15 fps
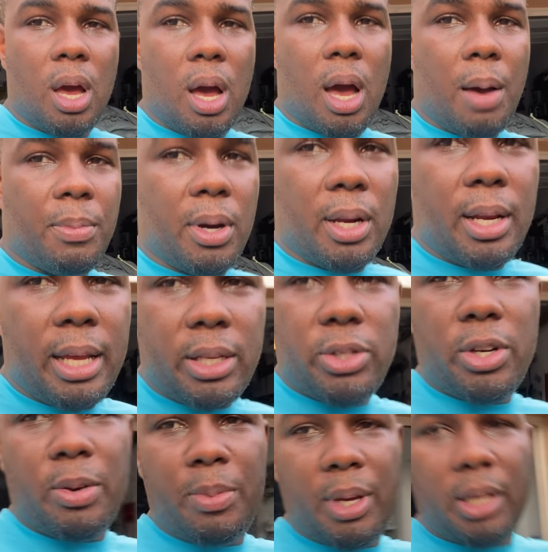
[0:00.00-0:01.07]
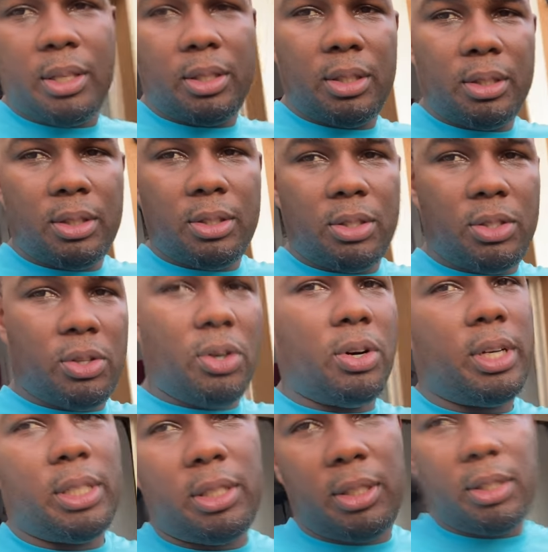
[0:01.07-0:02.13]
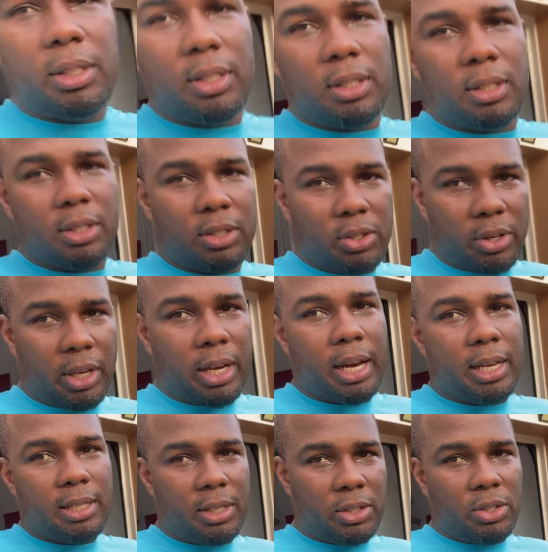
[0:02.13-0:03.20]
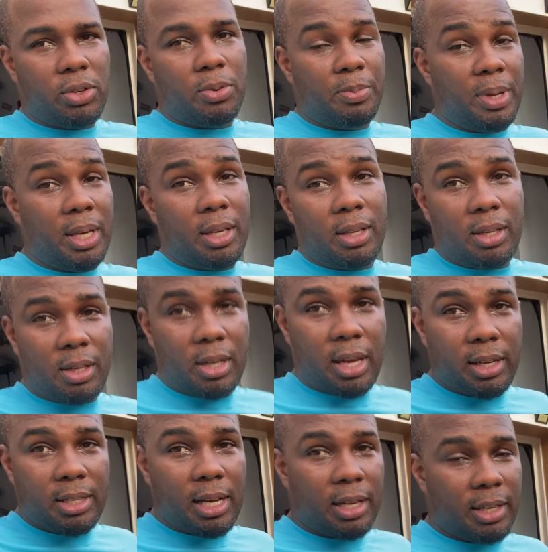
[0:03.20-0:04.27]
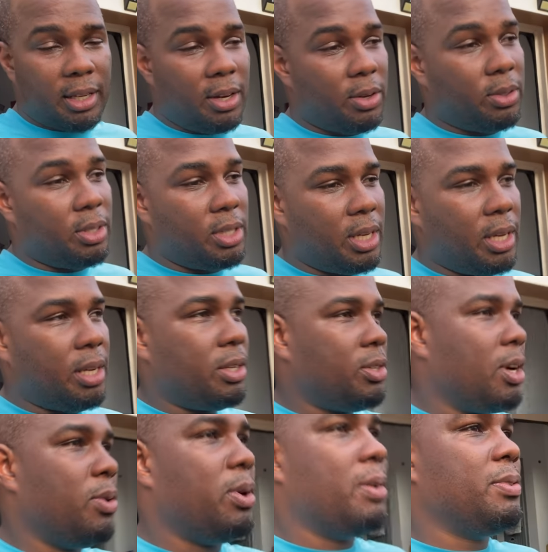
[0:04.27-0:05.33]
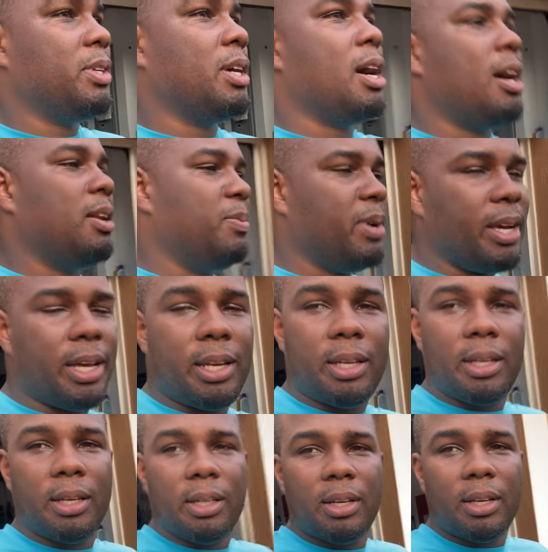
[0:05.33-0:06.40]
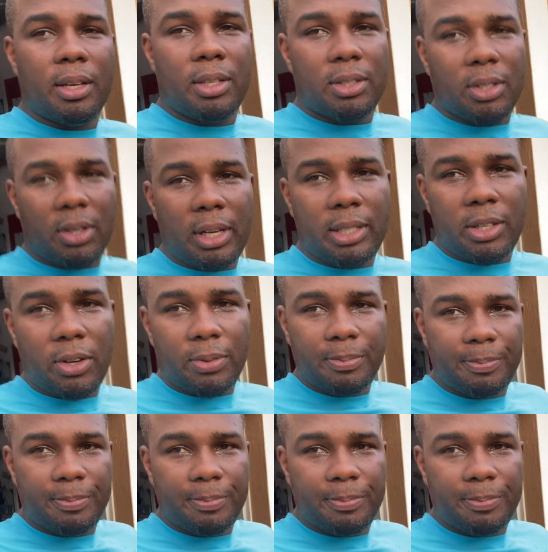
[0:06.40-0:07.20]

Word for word: I'm gonna let Jermaine show us, show you guys and show me exactly how to change it. So I won't have to call him again. So let's go.